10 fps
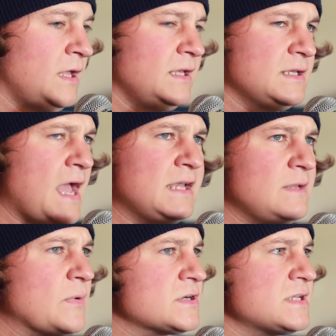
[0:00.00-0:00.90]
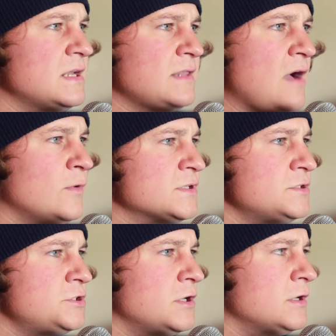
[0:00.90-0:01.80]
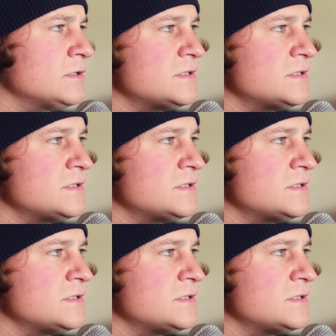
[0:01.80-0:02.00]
I think 90% of that was insured.